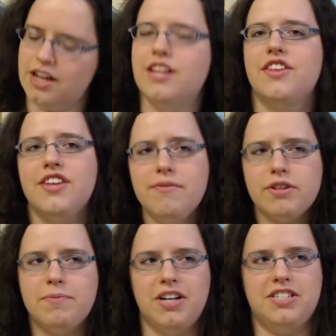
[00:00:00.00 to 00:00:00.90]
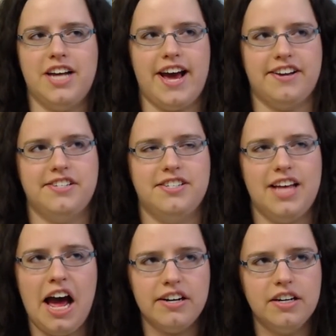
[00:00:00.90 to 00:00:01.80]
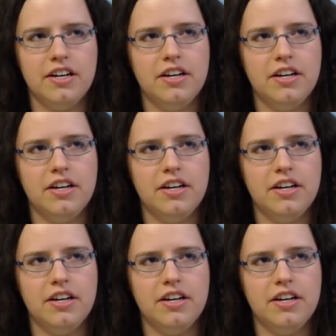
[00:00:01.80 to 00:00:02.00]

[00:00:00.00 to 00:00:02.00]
The thing with Monsta-X is that